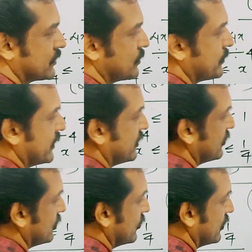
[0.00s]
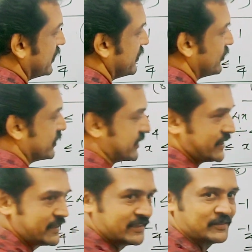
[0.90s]
we have to do all the things
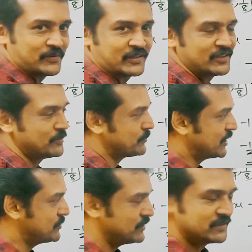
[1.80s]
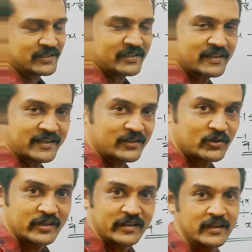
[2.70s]
that we have pi by 3
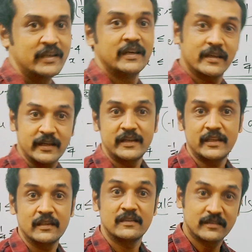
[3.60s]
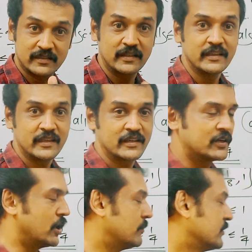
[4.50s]
radius 60 degree.
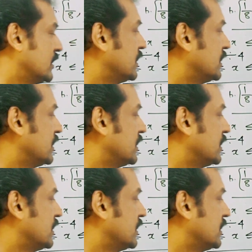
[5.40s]
No.